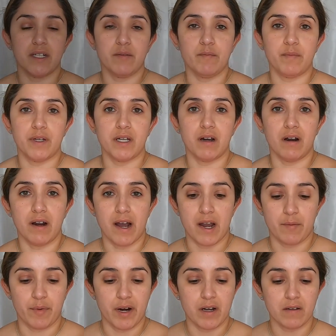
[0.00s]
going to be our
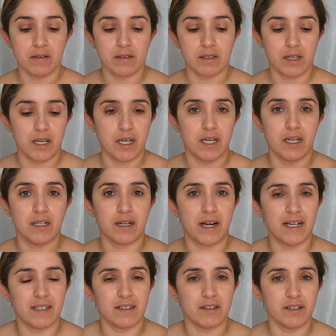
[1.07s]
eyebrows, and
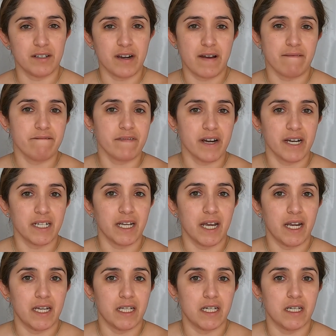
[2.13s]
I could not find
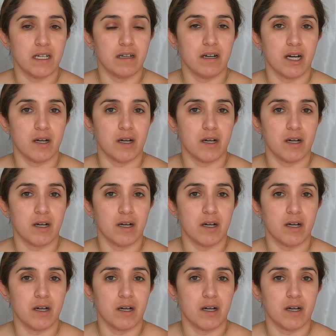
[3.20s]
any